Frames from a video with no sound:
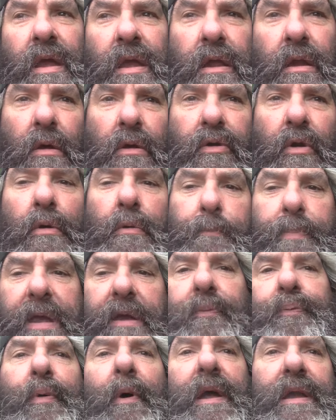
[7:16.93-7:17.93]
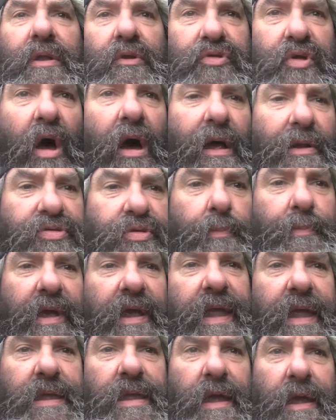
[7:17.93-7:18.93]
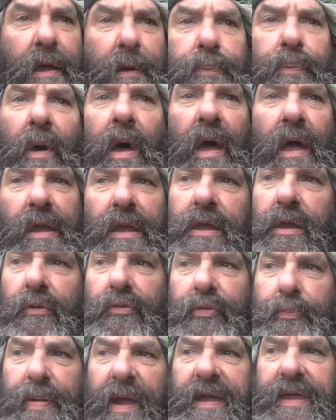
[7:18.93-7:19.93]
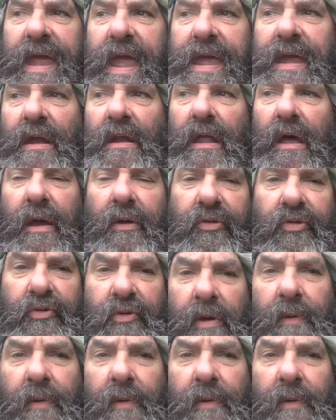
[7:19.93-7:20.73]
You know, don't be afraid to talk to me if uh, you speak English.